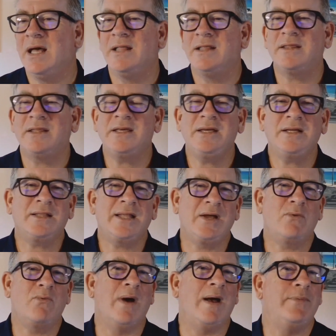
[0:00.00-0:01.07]
Think
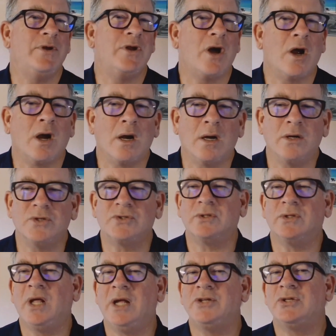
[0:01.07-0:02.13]
like webinars or
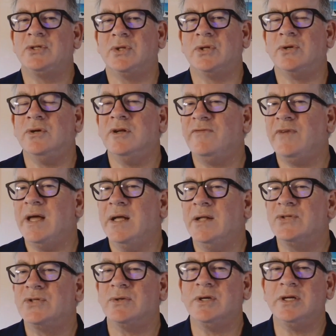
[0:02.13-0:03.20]
lunch and learn
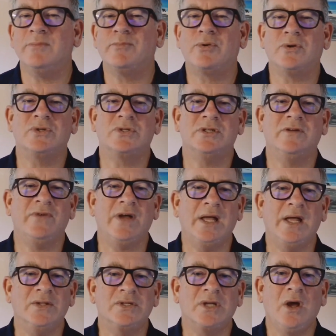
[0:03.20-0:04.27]
events or in-person
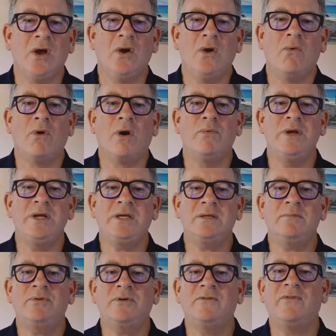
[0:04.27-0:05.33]
events where we
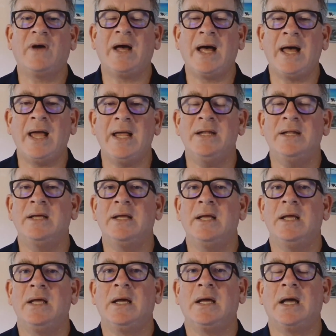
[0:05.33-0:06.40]
can provide
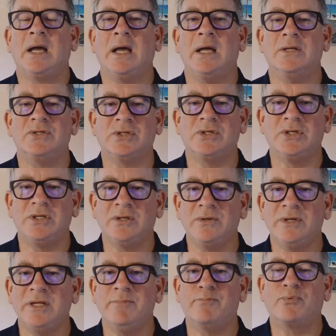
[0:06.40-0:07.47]

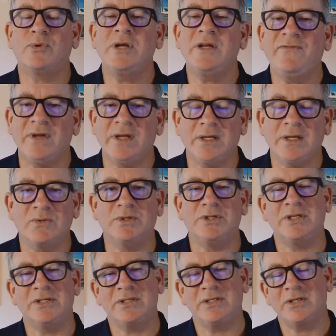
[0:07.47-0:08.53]
security briefings,
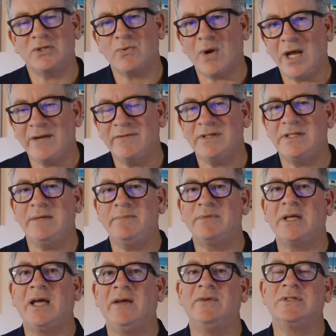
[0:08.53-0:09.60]
which isn't as quite of a deep
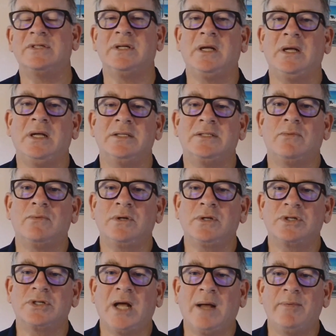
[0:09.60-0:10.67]
dive as a
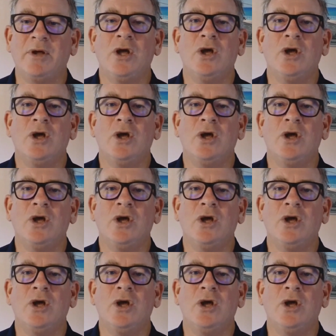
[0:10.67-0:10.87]
workshop,